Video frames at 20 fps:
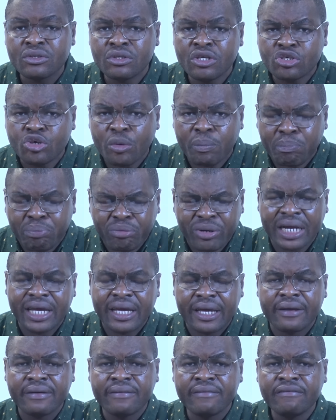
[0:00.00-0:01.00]
You need to
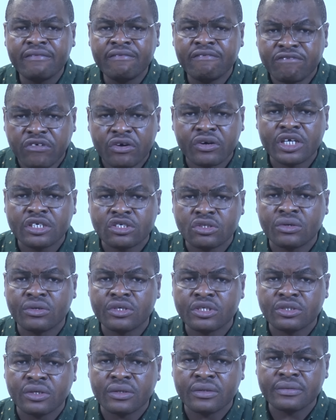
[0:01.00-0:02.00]
pray for
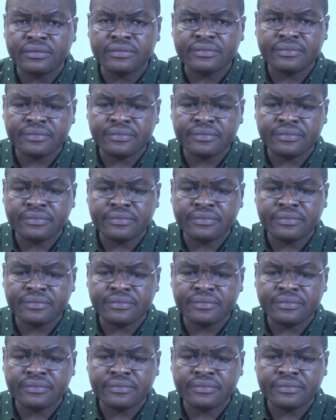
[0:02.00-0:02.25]
restoration.